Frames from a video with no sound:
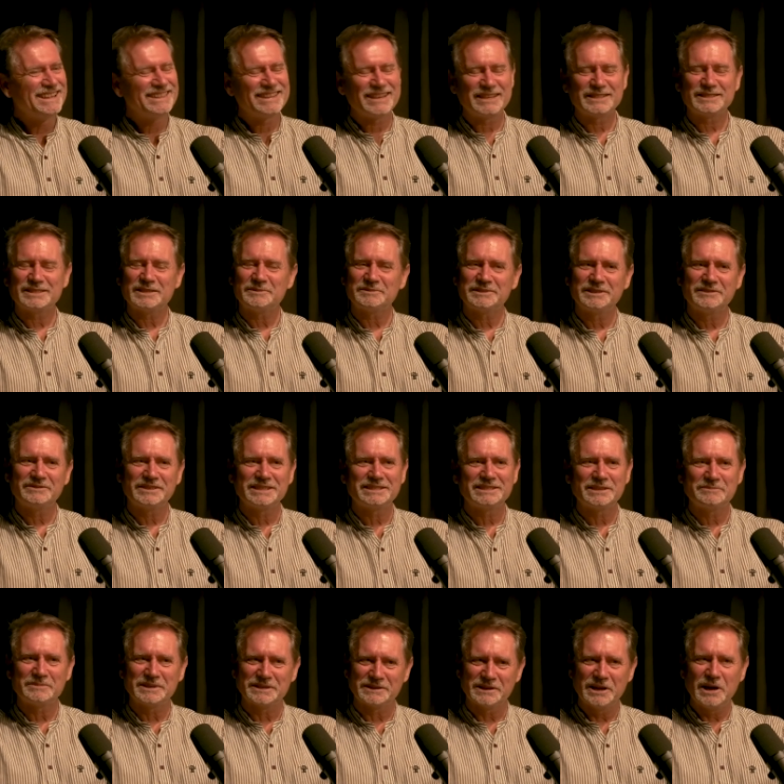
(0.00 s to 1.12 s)
There's definitely
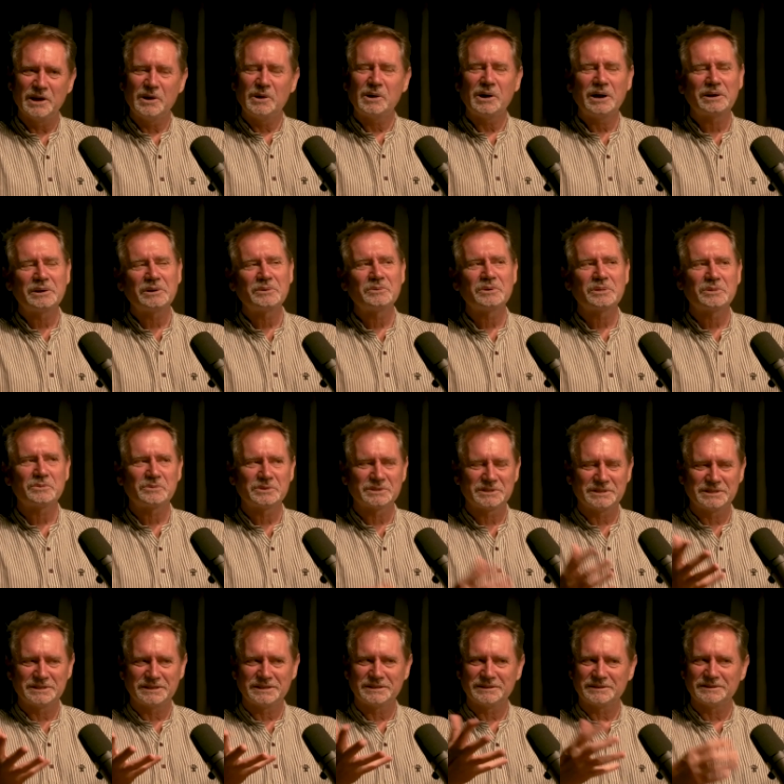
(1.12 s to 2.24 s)
something. I don't know whether it was
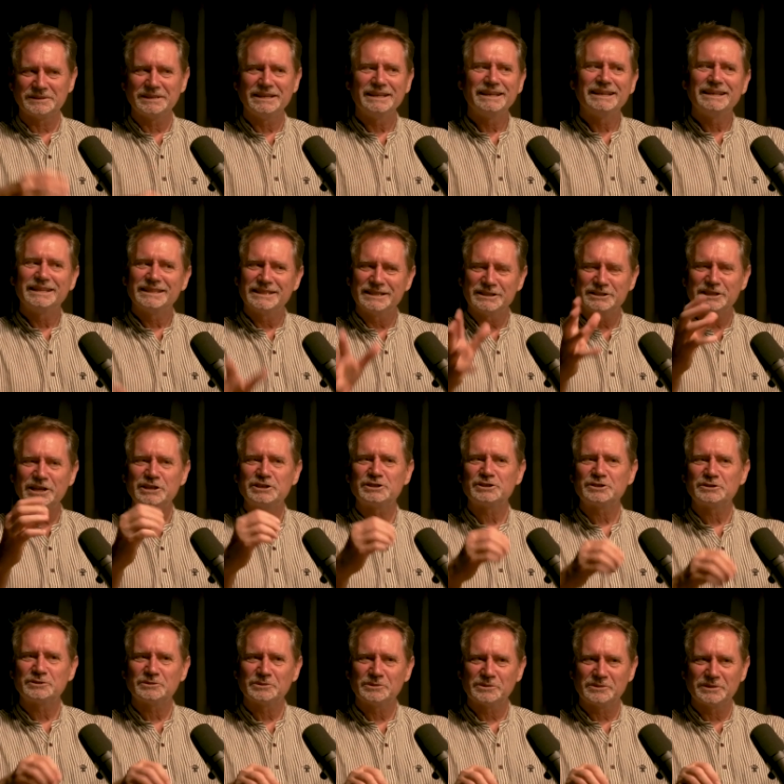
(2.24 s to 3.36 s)
in the
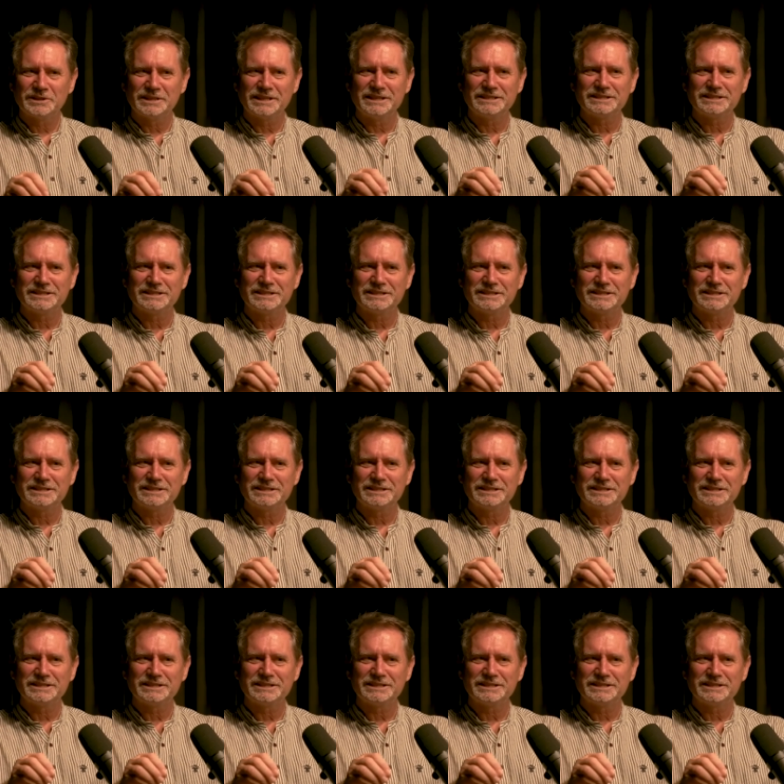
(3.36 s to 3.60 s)
intention or the